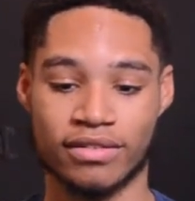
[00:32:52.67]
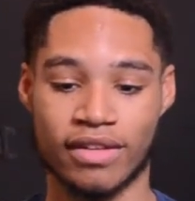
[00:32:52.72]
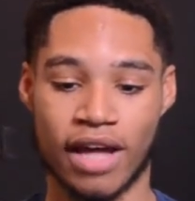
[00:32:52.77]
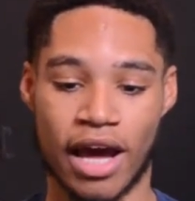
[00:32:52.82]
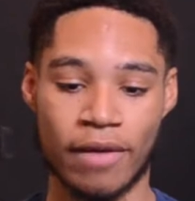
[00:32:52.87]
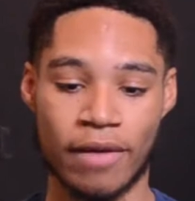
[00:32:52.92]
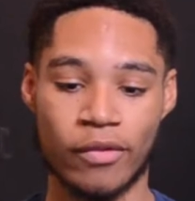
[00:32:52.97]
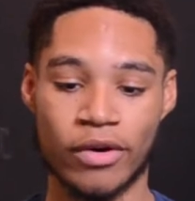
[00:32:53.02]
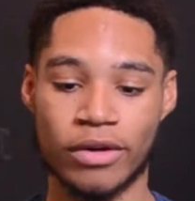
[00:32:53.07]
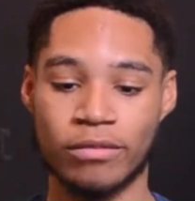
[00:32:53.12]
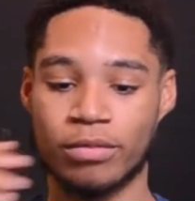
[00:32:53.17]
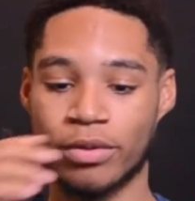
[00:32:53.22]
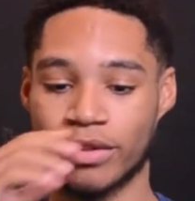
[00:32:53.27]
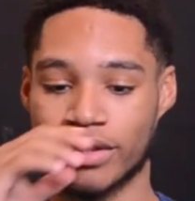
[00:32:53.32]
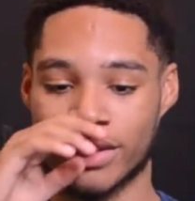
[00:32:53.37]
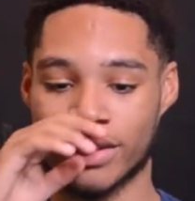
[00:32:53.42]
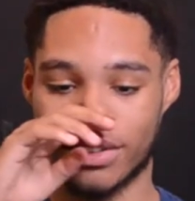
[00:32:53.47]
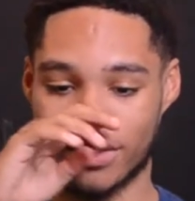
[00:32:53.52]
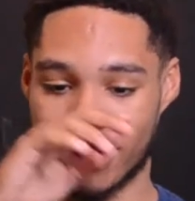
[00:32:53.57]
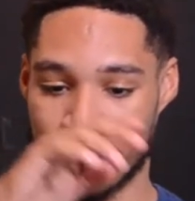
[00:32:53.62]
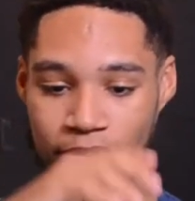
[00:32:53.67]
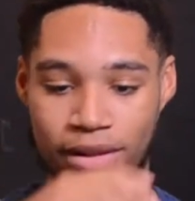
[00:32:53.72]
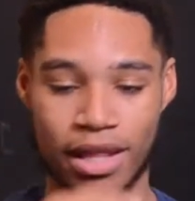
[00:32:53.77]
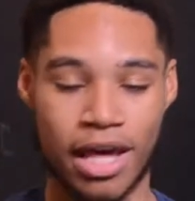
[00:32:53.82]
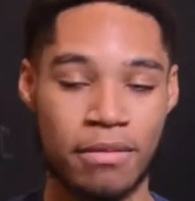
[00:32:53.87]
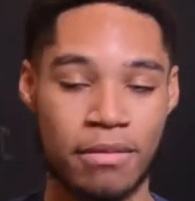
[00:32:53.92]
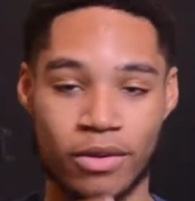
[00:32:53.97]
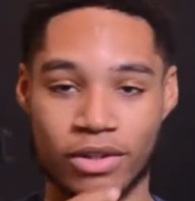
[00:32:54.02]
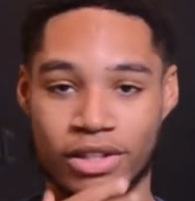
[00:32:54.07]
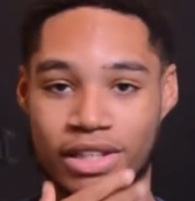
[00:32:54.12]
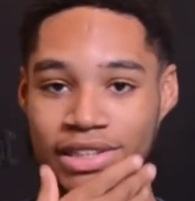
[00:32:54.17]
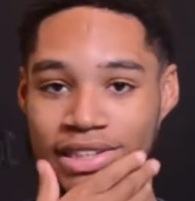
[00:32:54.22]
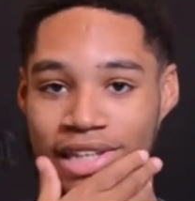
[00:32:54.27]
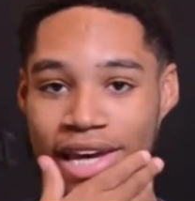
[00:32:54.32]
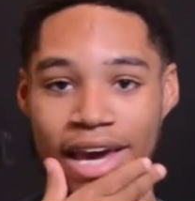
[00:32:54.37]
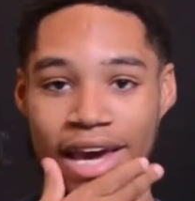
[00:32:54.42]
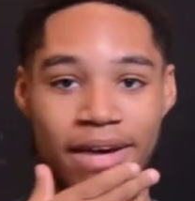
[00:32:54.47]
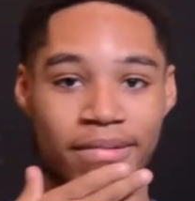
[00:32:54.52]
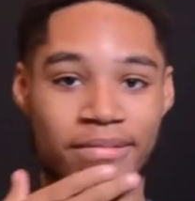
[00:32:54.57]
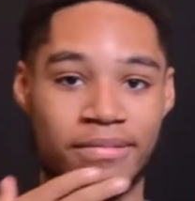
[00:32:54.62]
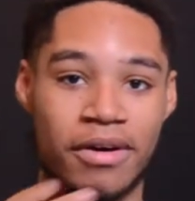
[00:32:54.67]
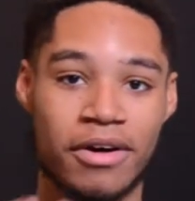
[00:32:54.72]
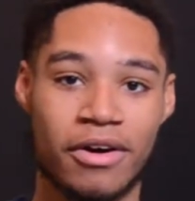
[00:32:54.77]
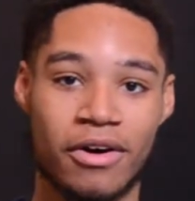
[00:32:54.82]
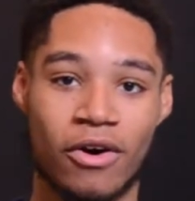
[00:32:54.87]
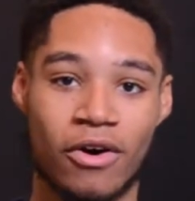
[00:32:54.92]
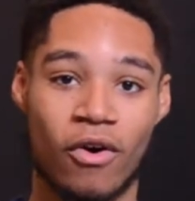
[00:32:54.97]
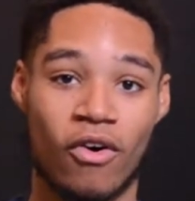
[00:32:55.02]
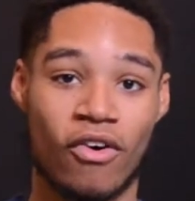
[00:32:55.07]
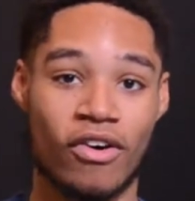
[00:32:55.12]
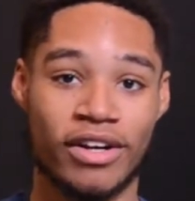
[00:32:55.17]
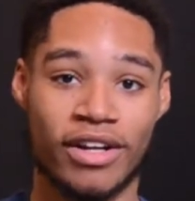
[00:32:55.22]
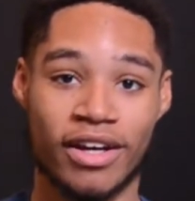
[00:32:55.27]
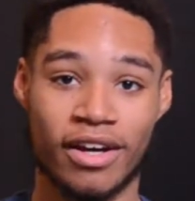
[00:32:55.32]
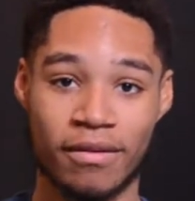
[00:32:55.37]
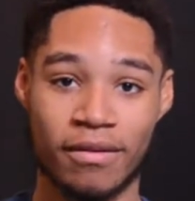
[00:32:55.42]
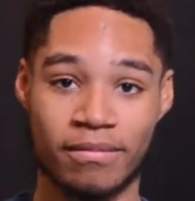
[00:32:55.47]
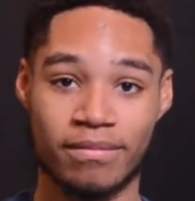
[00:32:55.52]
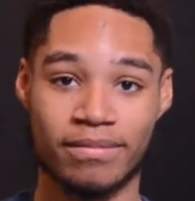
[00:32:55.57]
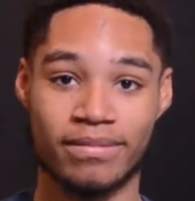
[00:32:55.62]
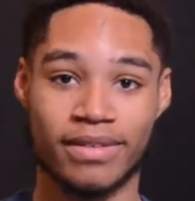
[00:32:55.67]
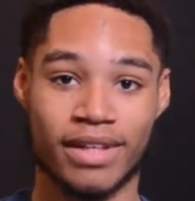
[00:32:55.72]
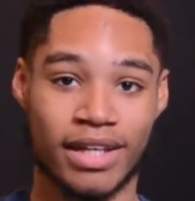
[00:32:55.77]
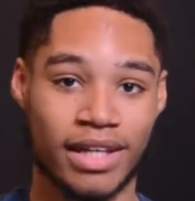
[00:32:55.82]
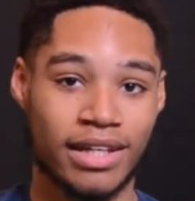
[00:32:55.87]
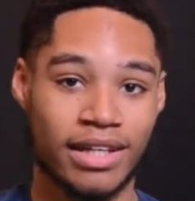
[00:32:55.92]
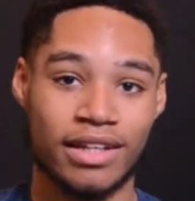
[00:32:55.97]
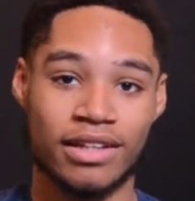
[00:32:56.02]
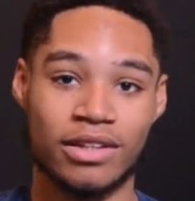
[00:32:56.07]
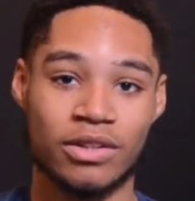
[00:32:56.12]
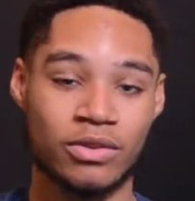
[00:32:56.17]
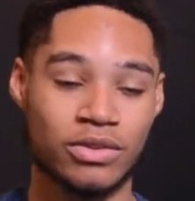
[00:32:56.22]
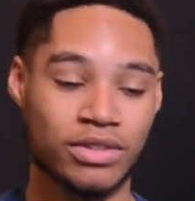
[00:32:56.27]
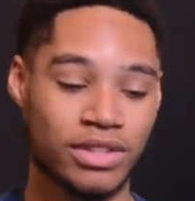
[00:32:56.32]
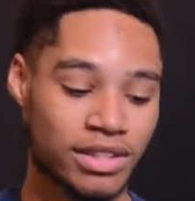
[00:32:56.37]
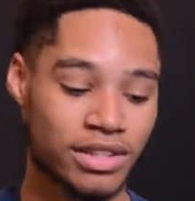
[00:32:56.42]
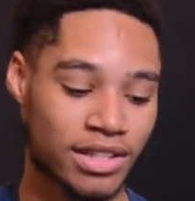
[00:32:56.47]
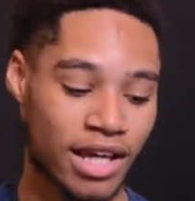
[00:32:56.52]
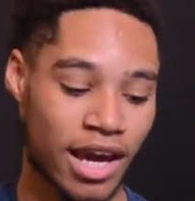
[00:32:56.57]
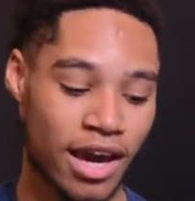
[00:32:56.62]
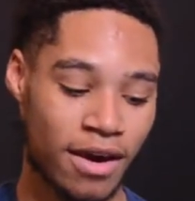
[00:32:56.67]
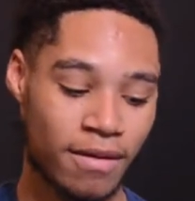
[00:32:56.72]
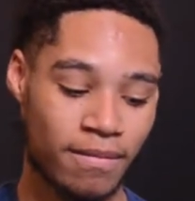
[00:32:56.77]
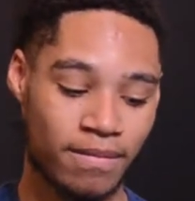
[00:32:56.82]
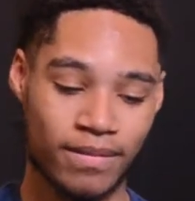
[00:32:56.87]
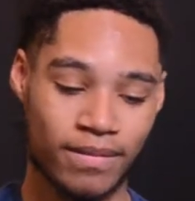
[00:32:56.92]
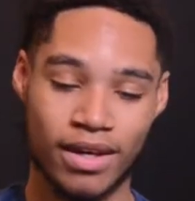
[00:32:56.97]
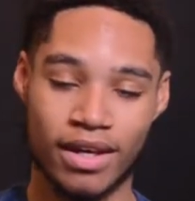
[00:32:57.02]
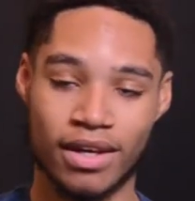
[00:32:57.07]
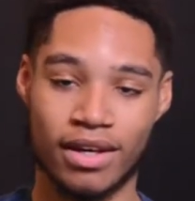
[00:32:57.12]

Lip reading: I wouldn't put the blame on this game on him. He didn't lose this game.